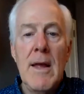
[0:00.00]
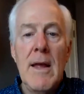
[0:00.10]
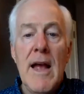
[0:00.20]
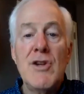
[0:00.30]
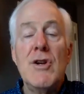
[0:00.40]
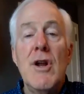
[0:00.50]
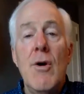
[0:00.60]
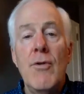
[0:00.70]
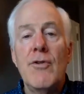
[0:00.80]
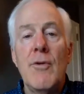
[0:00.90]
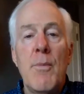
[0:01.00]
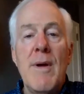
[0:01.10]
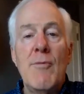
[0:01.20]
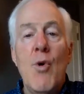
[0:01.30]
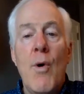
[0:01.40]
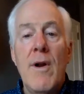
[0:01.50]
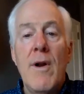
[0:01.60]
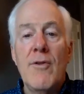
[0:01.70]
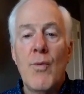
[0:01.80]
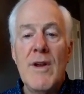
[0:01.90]
As you know, the Supreme Court
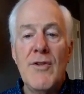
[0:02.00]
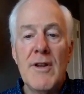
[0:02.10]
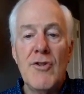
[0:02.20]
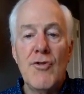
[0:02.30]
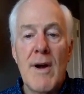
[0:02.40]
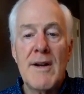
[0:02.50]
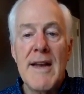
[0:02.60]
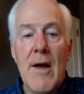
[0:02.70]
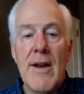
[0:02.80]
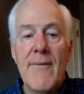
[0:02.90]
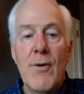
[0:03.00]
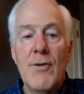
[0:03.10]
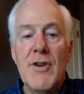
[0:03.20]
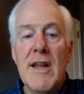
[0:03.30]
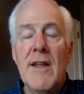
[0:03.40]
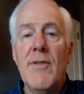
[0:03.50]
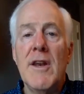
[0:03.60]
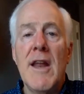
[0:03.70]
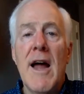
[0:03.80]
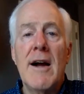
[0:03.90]
has recently struck down efforts to end the
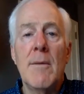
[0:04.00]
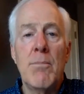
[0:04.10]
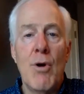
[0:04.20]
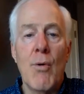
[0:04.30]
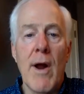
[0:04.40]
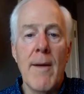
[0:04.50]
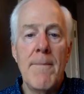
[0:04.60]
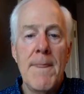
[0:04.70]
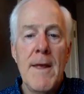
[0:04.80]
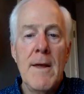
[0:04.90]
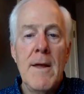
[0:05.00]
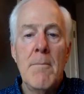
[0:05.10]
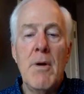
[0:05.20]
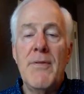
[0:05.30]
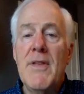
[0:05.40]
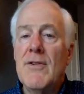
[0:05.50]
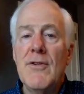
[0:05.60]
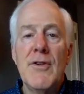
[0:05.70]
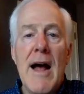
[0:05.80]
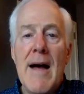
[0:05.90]
DACA program, but this
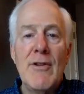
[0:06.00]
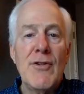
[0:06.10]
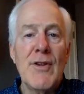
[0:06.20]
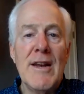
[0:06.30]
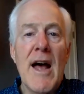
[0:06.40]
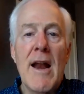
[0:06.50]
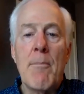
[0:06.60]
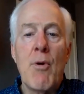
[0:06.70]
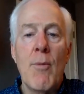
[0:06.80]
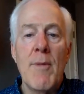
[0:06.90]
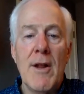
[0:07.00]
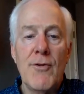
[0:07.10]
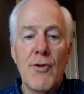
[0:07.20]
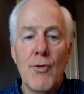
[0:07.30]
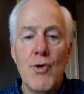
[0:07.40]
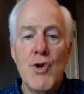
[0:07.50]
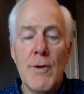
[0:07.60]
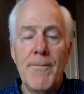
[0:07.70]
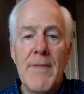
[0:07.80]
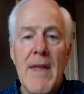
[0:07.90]
is obviously not a permanent
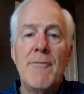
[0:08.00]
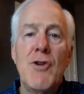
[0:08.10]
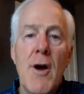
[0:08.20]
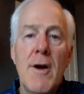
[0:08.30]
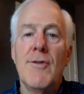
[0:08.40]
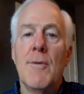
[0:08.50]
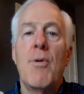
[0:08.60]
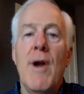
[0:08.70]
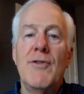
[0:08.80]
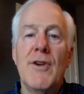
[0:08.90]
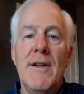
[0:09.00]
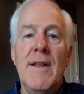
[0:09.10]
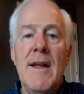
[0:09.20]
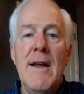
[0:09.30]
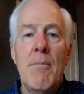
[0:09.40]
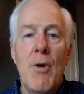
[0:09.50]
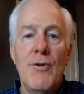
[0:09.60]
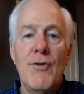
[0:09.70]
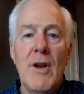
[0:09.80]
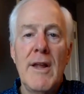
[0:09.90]
solution. I've talked to the president
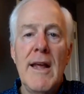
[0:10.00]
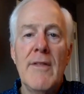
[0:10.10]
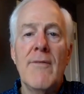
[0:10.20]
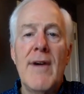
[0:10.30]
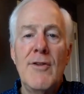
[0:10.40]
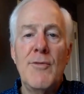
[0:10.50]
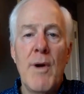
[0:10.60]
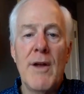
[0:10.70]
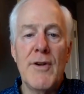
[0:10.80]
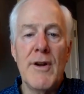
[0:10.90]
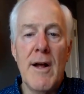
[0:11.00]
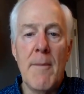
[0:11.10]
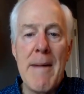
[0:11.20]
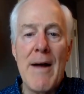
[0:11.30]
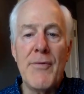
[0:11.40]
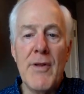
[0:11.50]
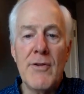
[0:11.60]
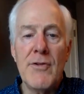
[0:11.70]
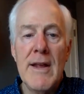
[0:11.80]
personally and the vice president about this,